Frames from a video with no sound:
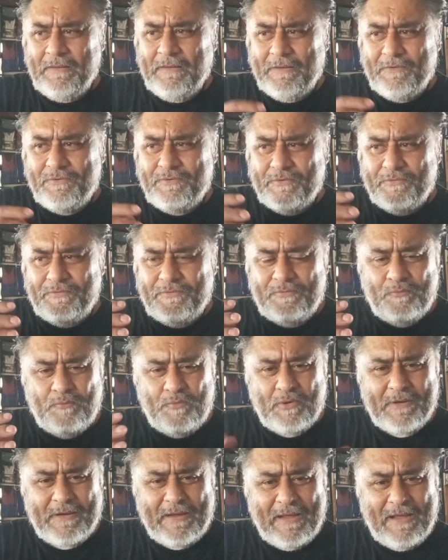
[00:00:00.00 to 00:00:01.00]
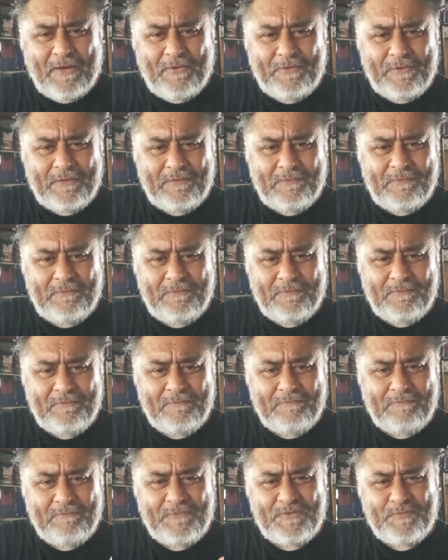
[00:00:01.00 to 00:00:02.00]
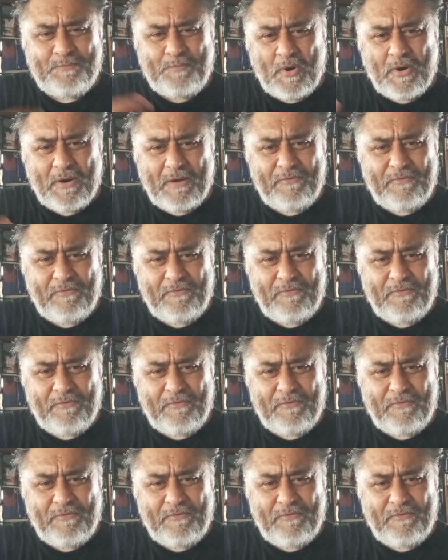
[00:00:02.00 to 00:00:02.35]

and just work out and spar